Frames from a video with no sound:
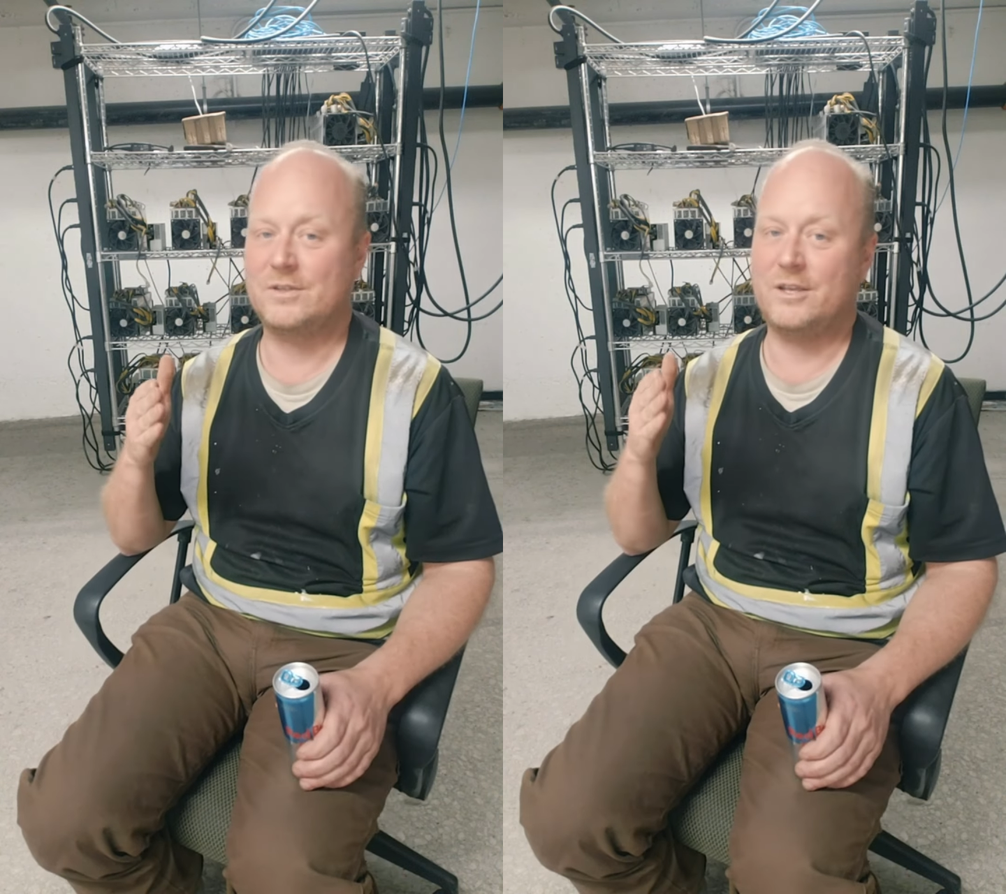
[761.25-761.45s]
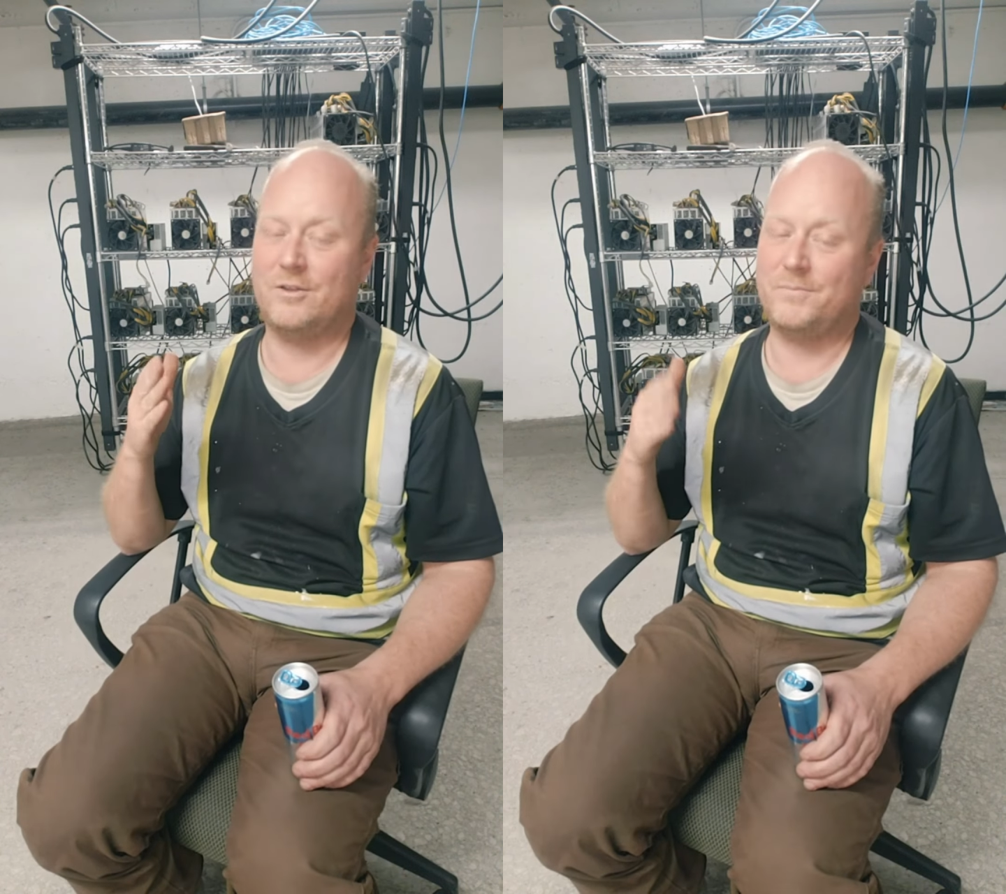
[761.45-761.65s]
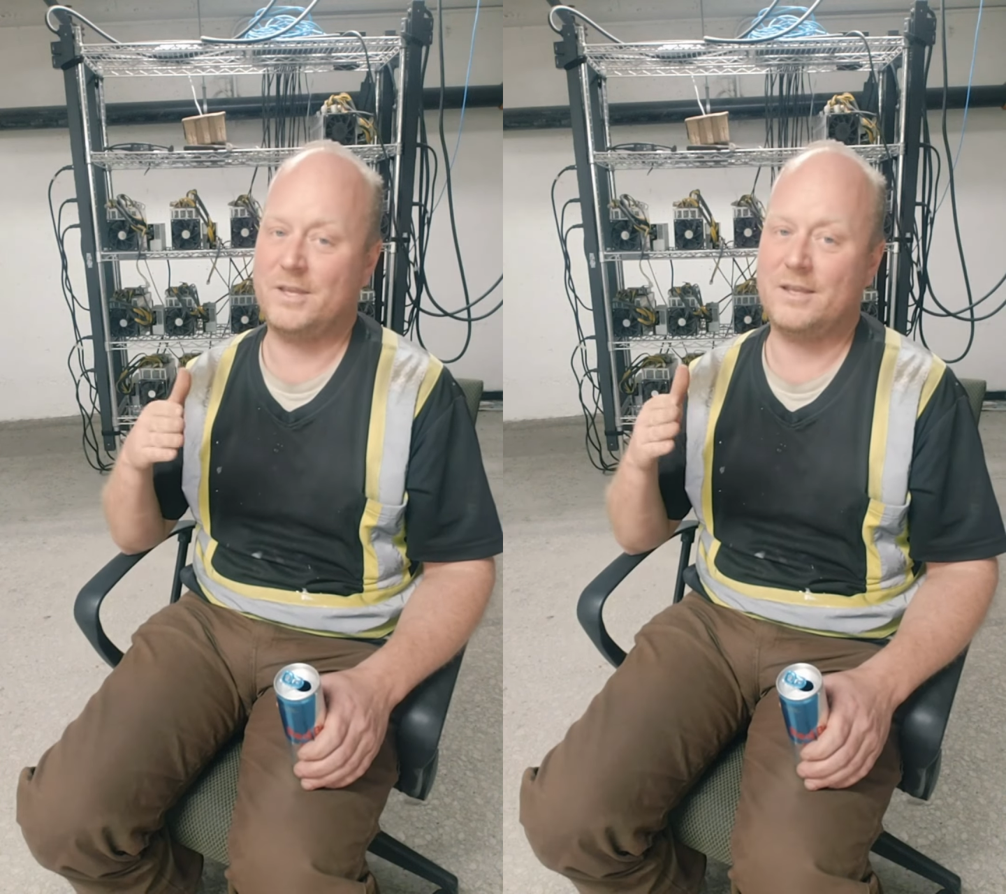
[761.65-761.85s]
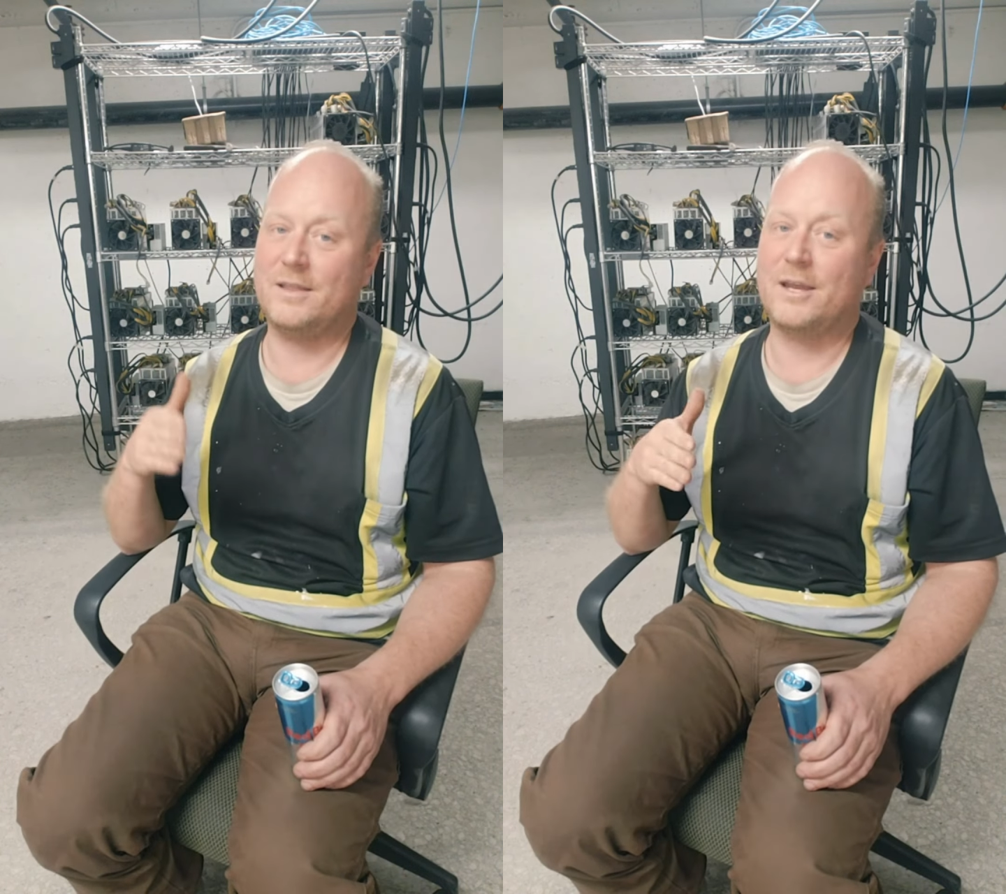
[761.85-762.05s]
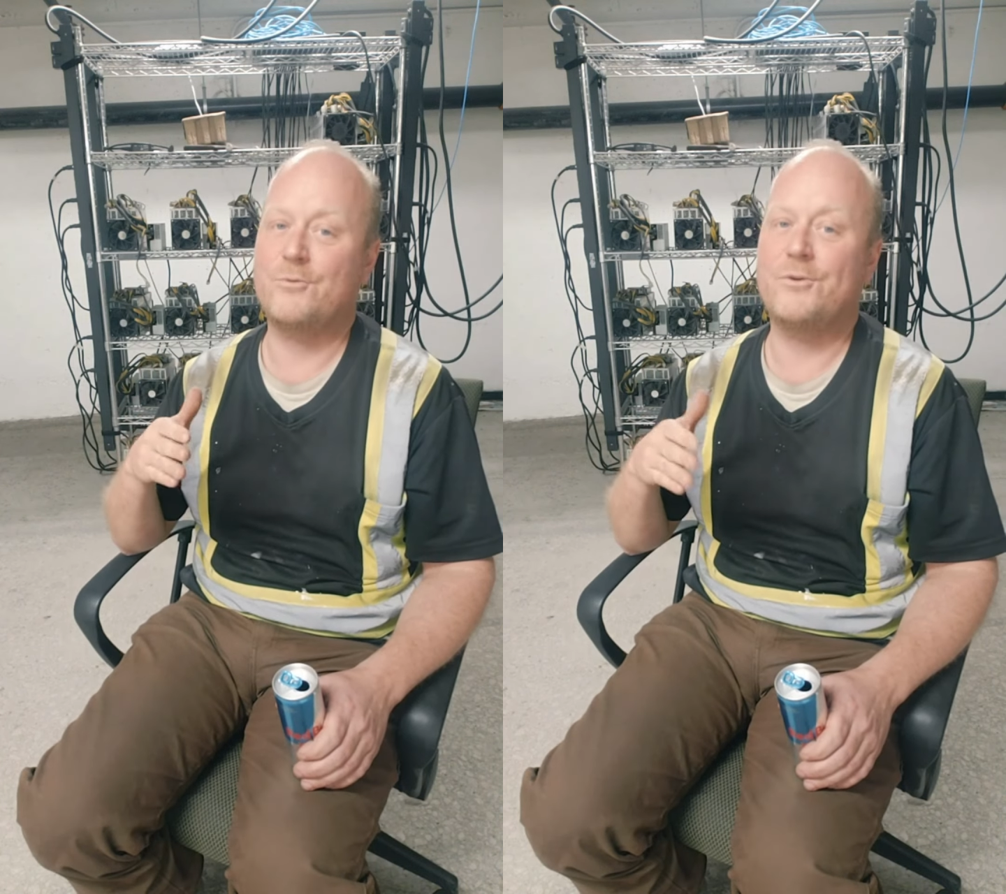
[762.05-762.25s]
it'll be
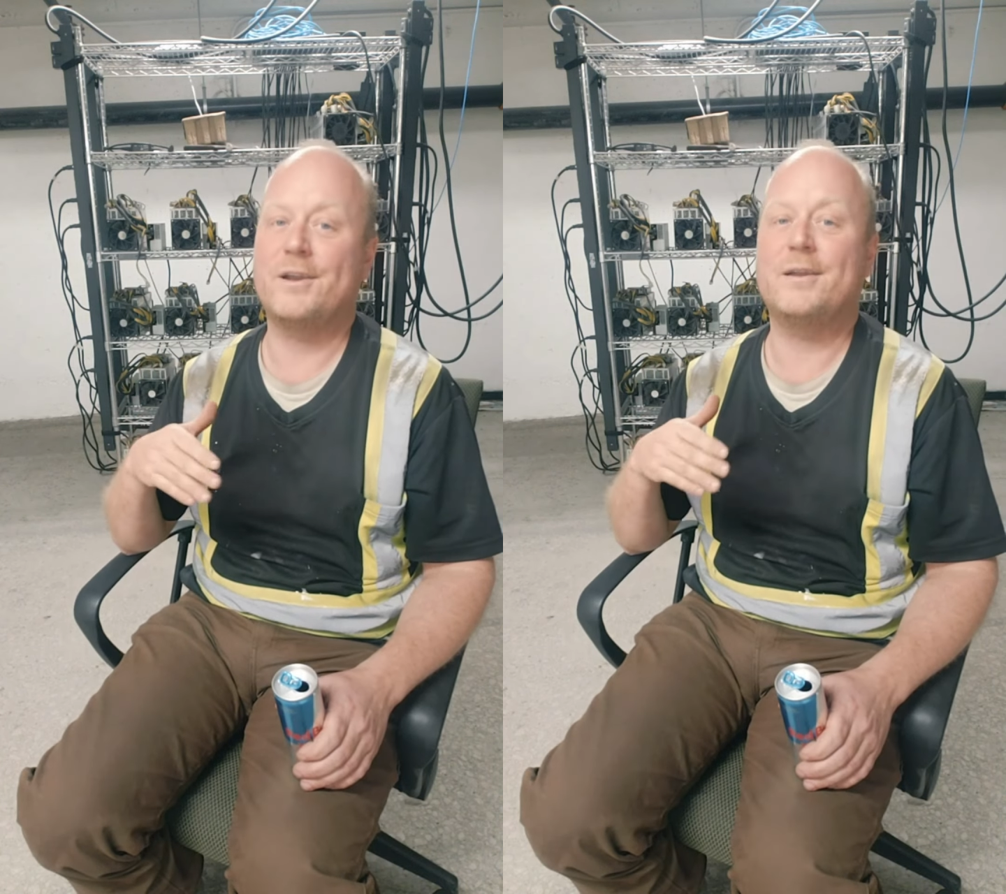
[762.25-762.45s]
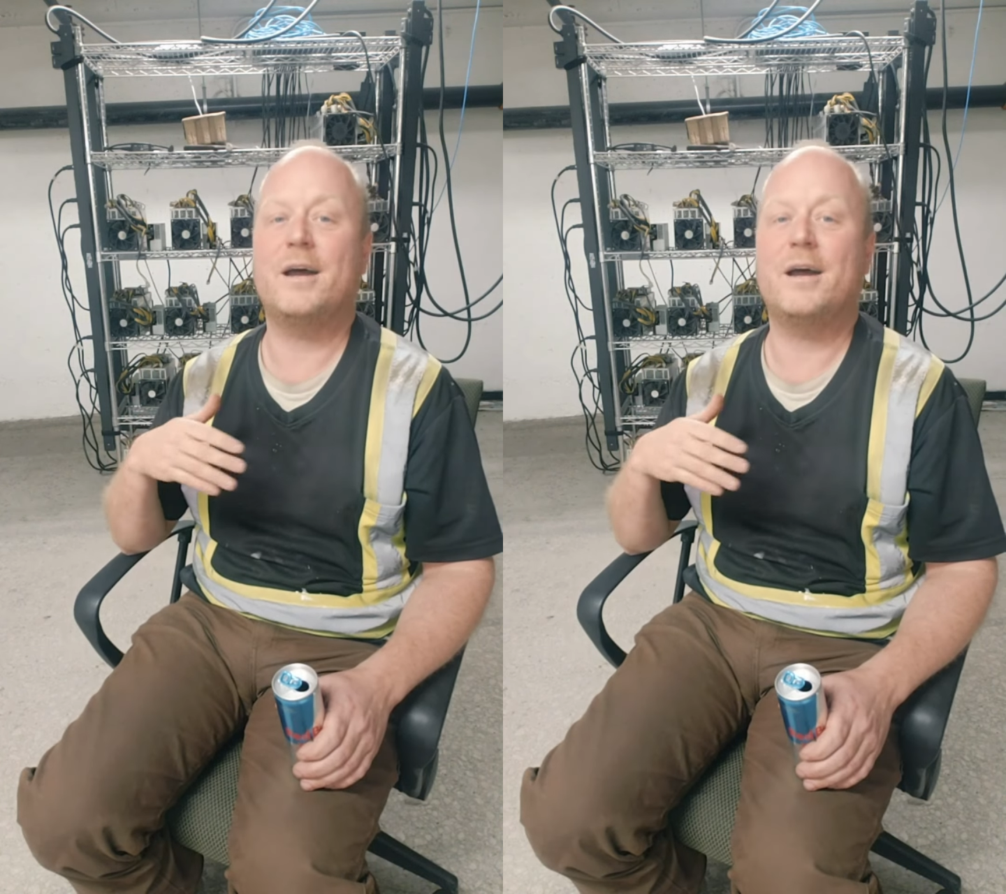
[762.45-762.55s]
like what